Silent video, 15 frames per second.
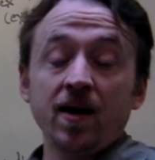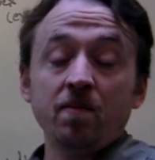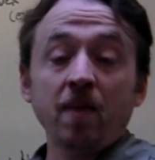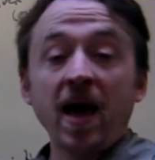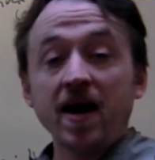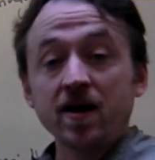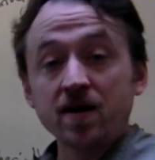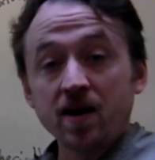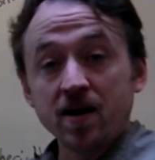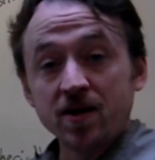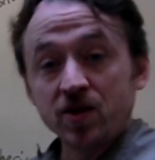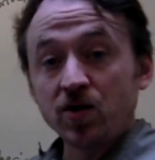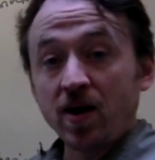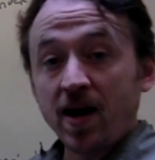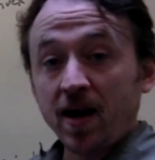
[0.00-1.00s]
backyard
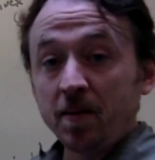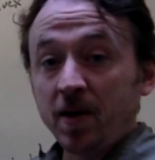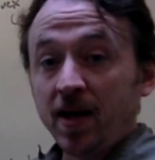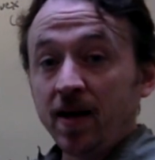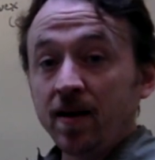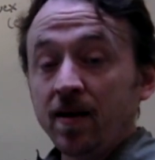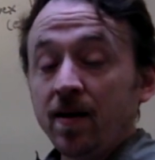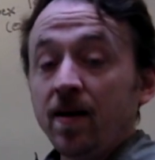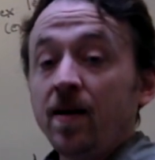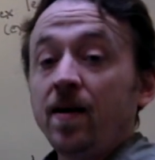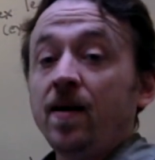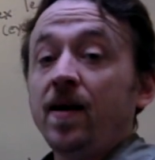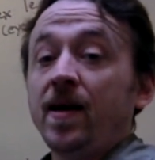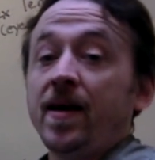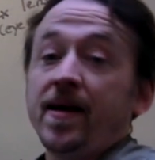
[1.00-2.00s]
astronomy
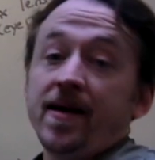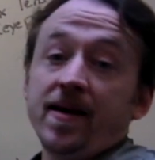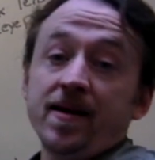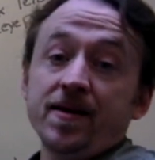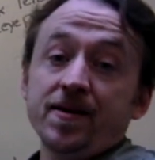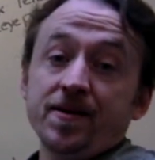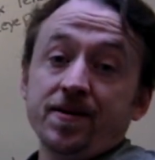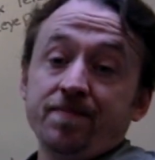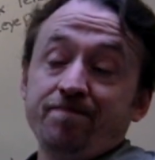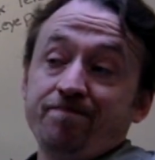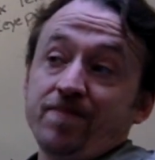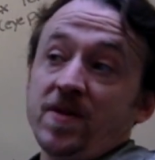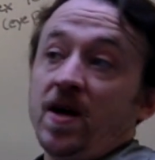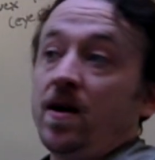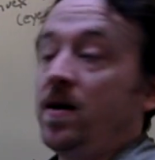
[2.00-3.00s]
and
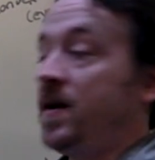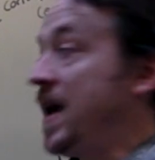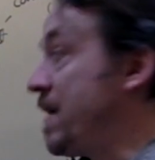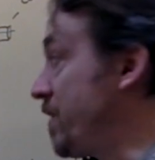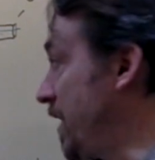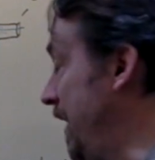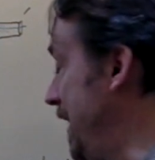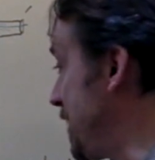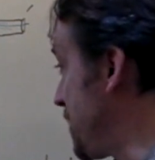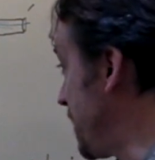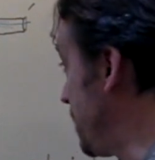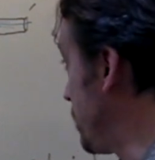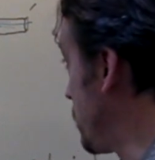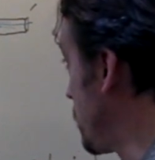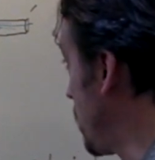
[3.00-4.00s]

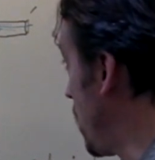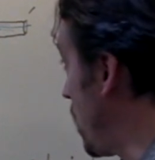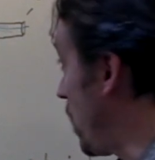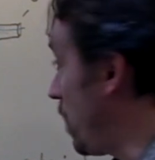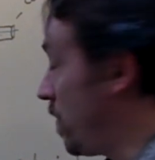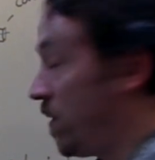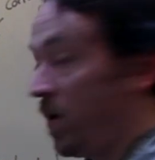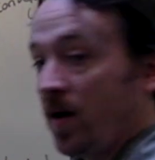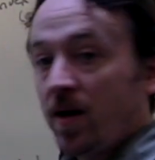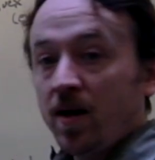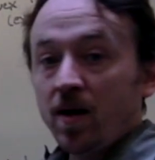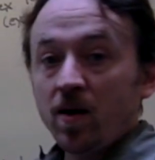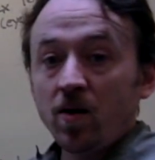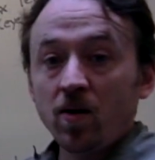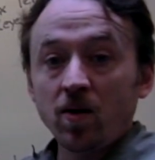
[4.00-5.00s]
navigation. So
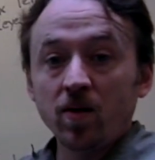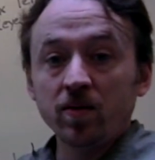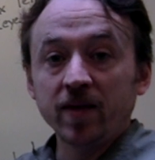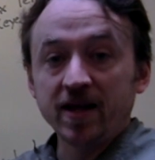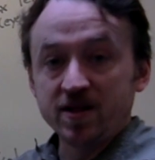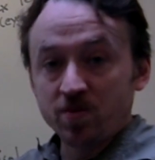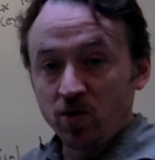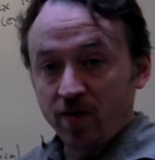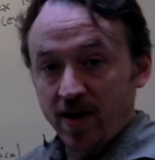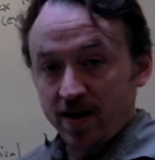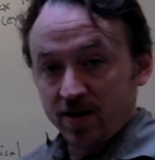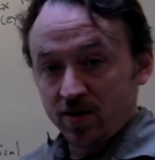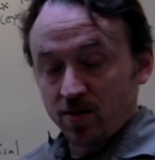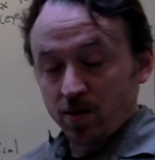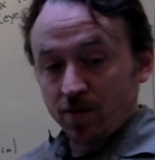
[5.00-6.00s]
let's move
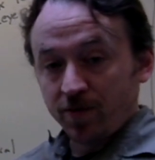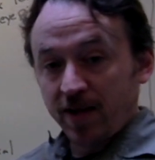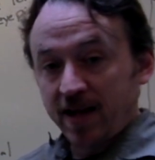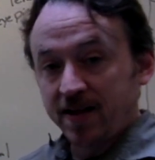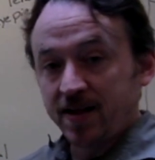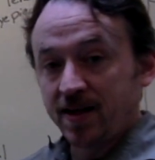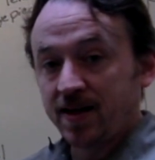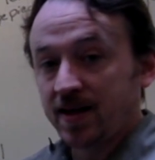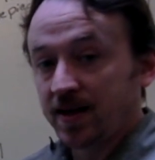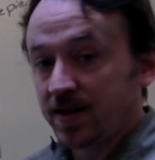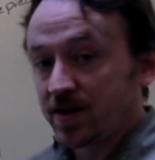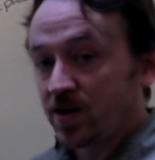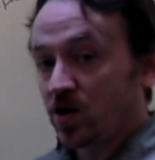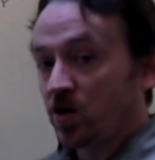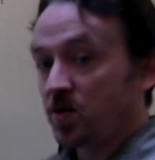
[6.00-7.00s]
on to reflecting
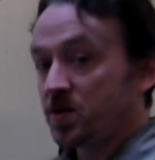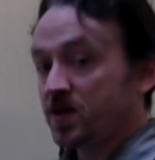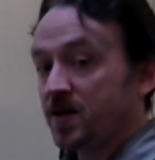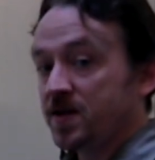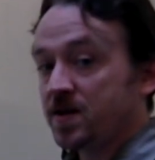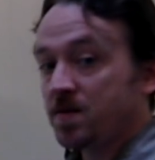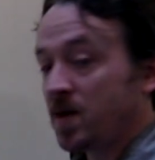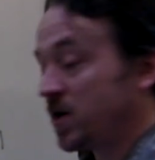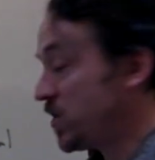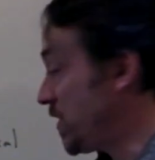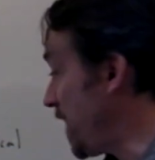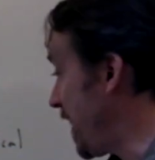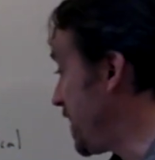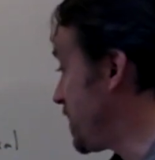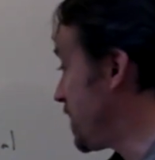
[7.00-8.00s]
telescopes. These are much
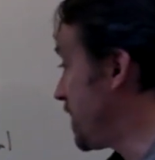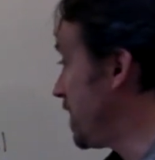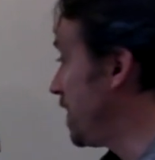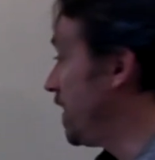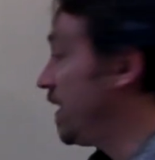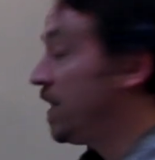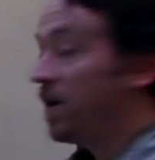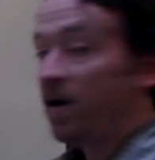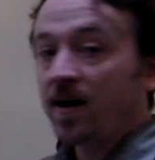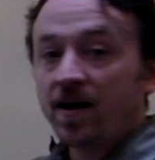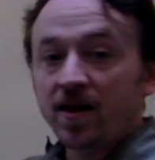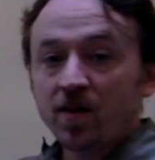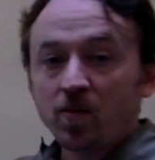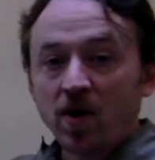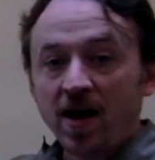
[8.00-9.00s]
nicer.
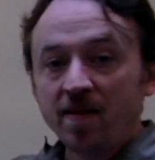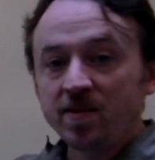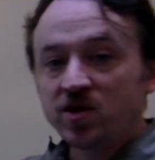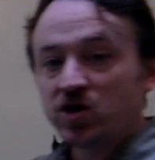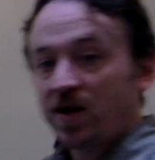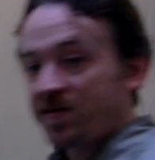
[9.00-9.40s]
The problem is you